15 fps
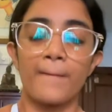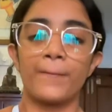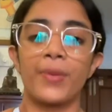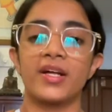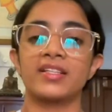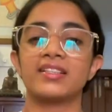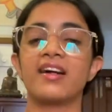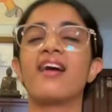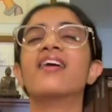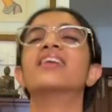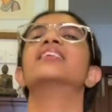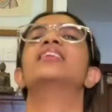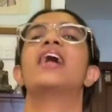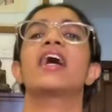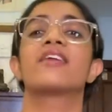but God,
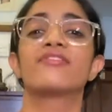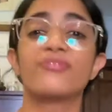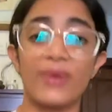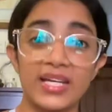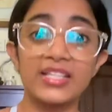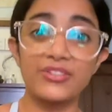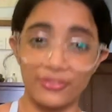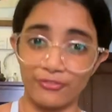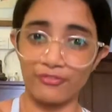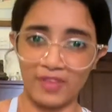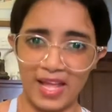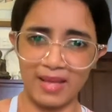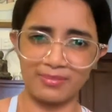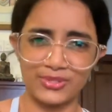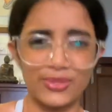I went to
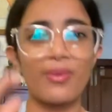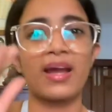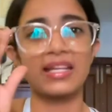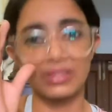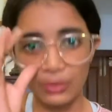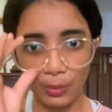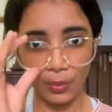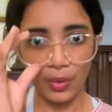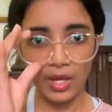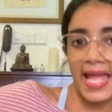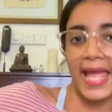flame, so I know.